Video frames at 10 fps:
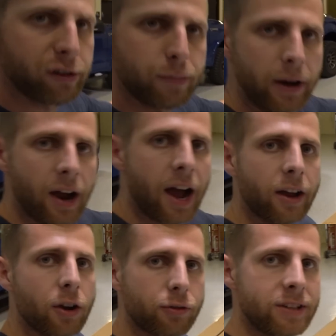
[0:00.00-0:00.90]
Spirit High
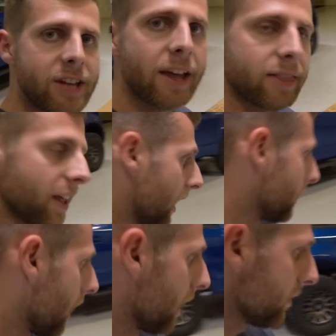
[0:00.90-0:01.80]
Country tent that I
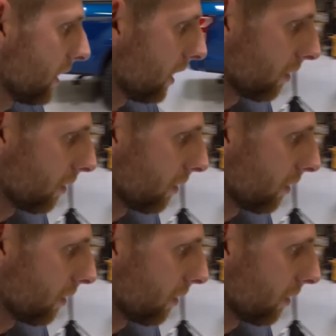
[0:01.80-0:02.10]
got